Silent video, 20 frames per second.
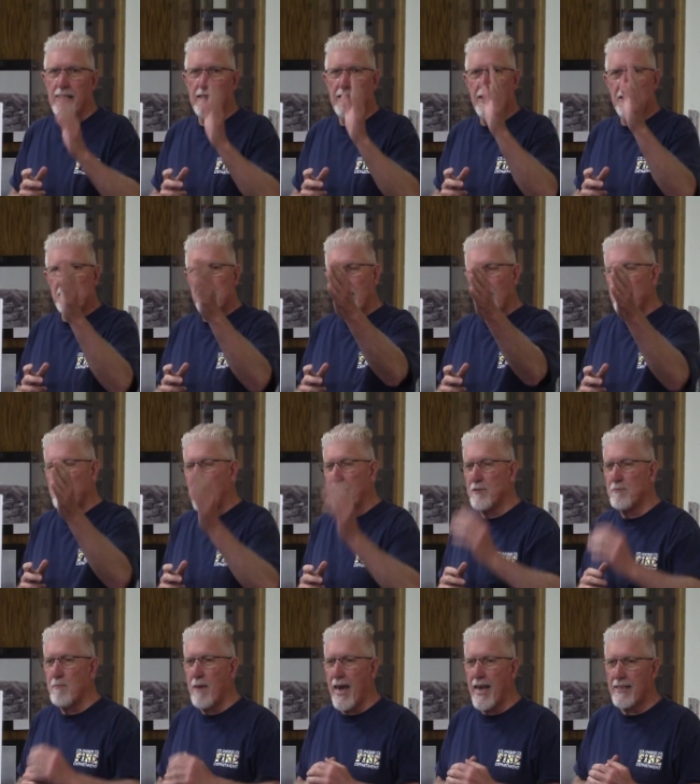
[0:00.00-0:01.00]
the stuff
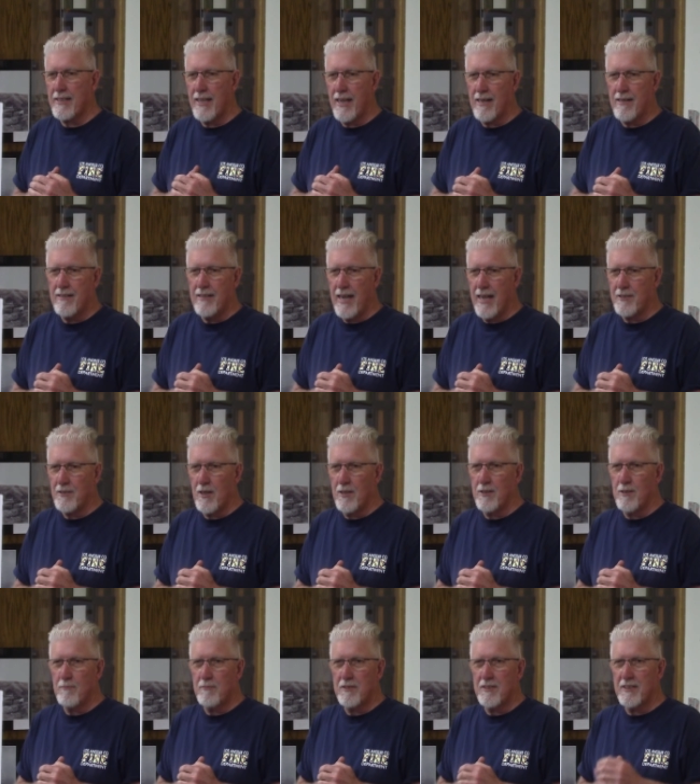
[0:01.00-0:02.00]
that's back there, I
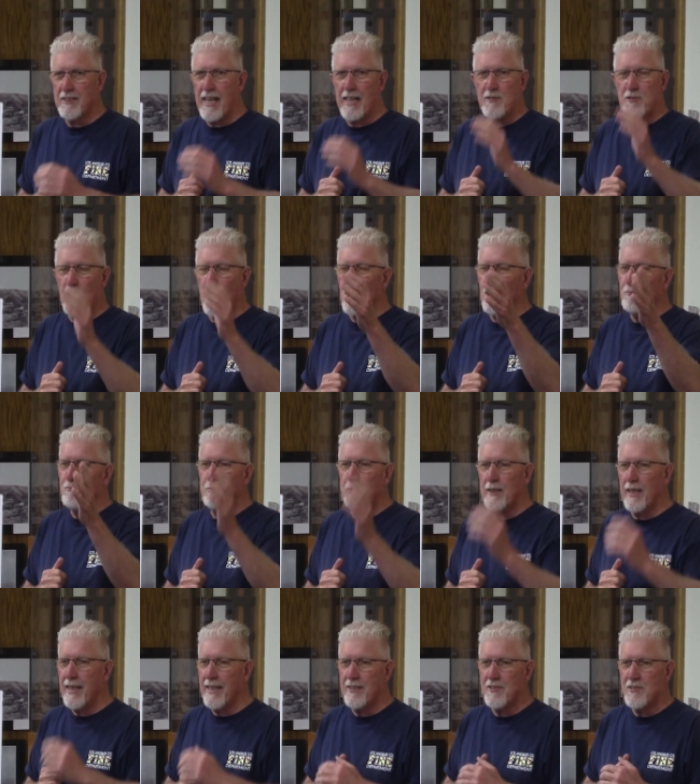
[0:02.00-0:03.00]
told him, that's all
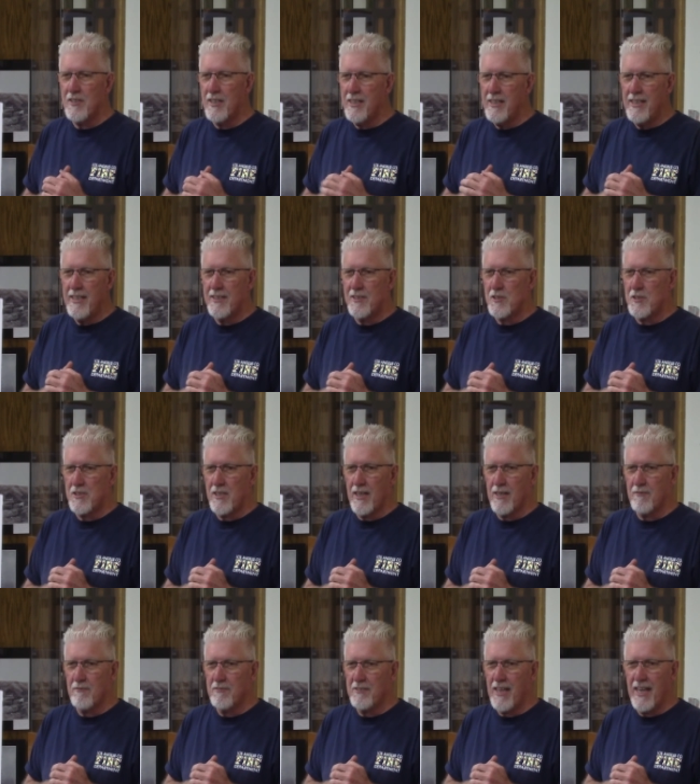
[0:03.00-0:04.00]
Plains Indian
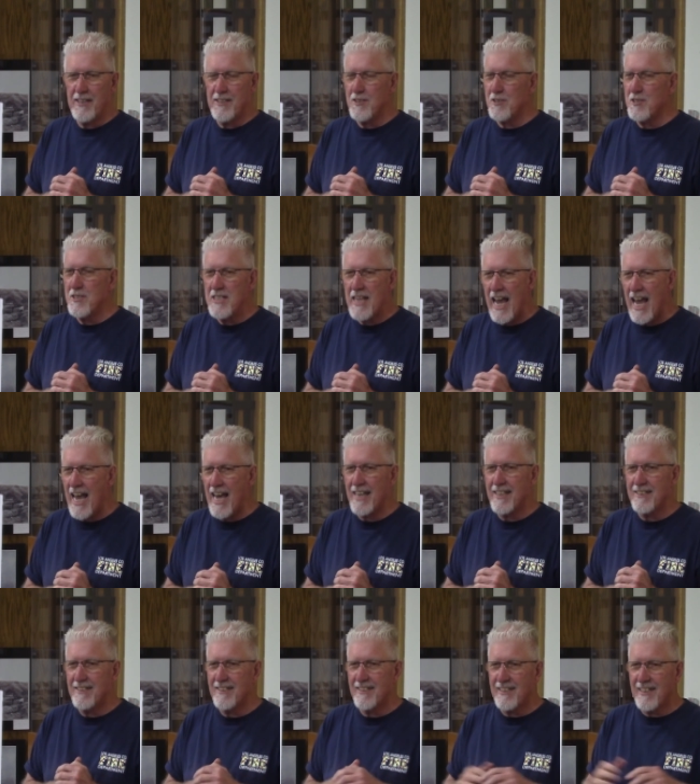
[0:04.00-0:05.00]
stuff. That is not
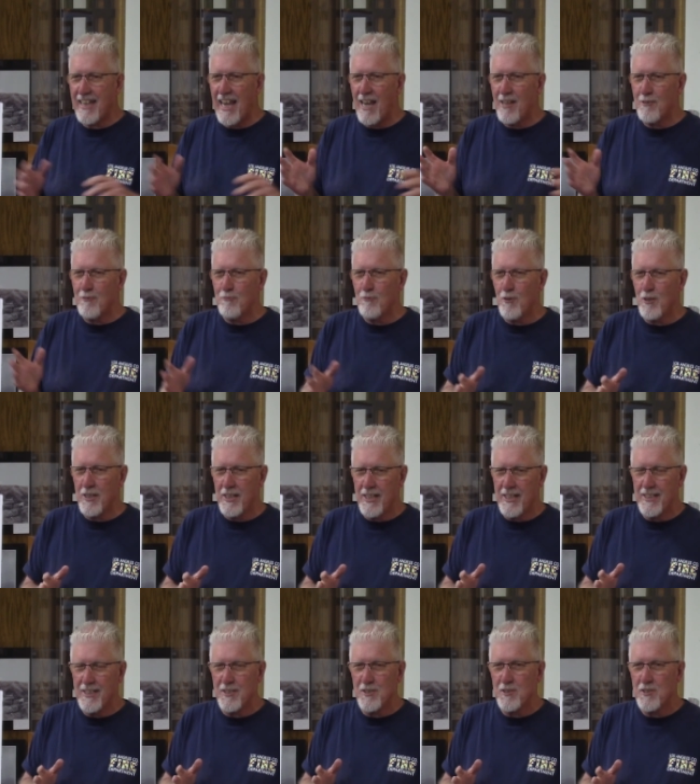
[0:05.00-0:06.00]
California
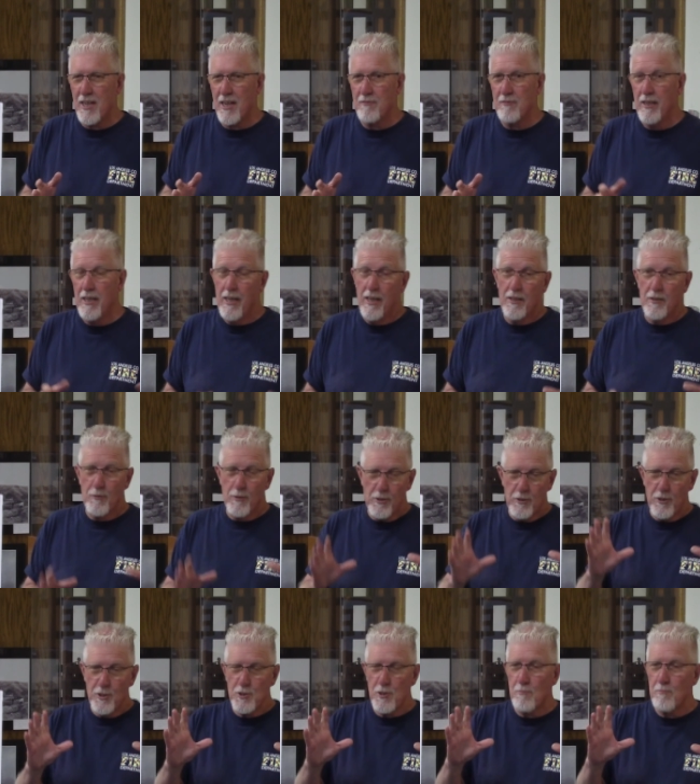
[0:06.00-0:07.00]
Indian stuff. Well,
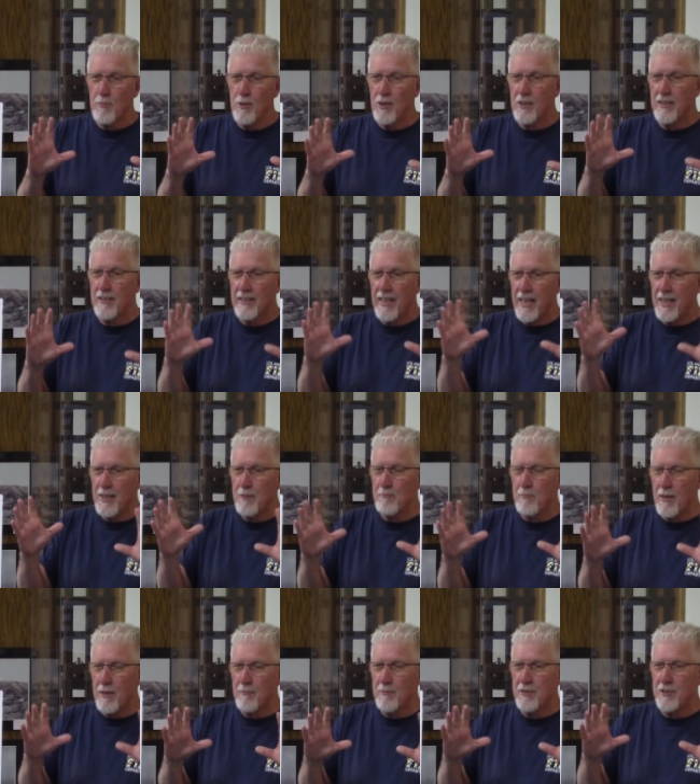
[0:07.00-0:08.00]
there's a book a lady
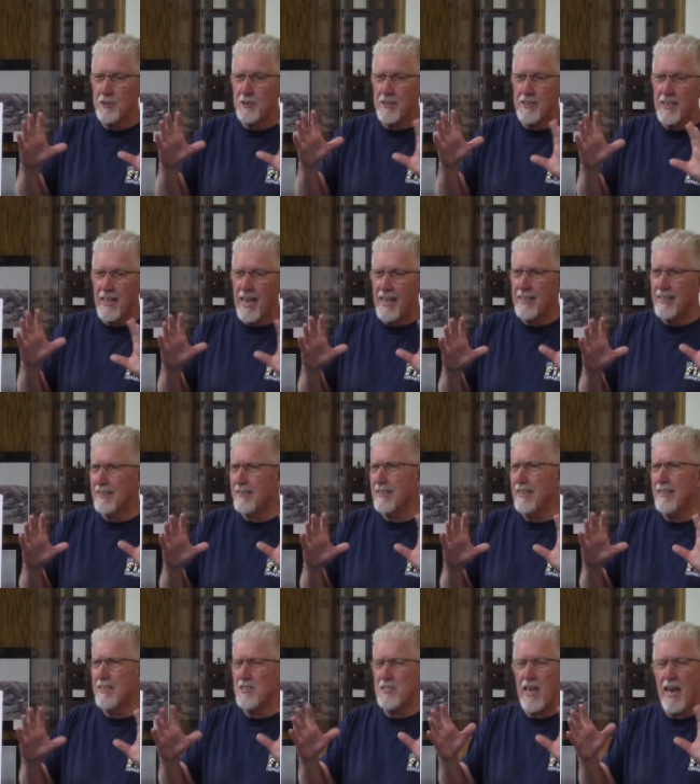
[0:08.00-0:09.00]
published in
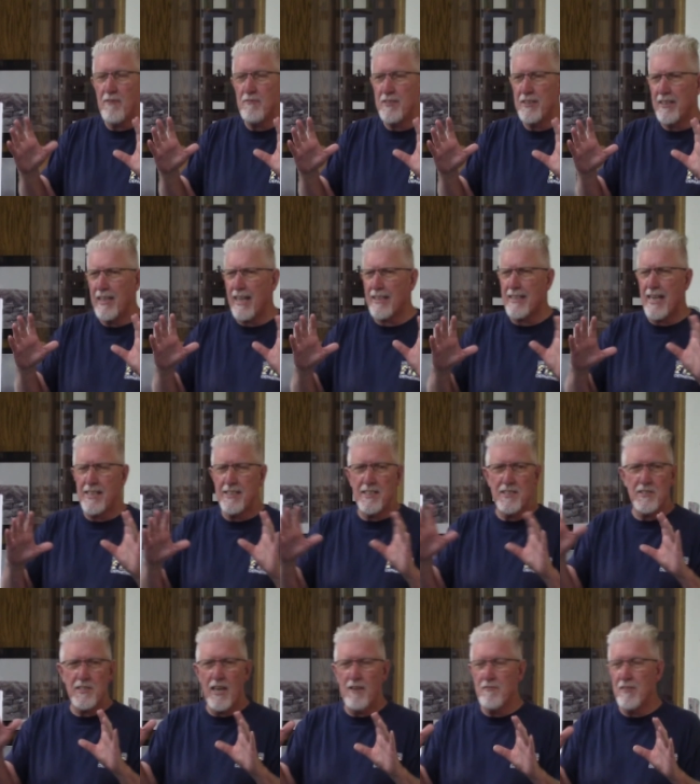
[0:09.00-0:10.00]
1970, like
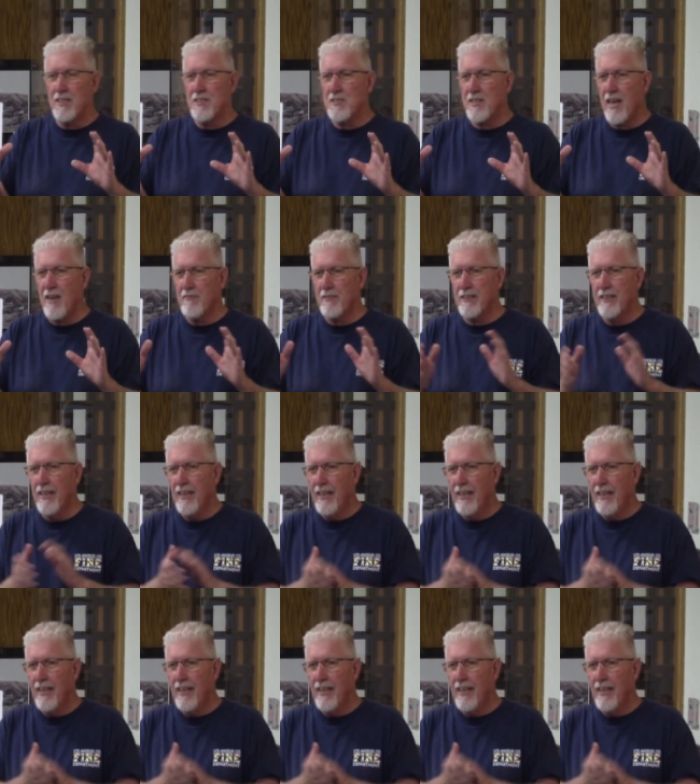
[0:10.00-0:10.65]
1977,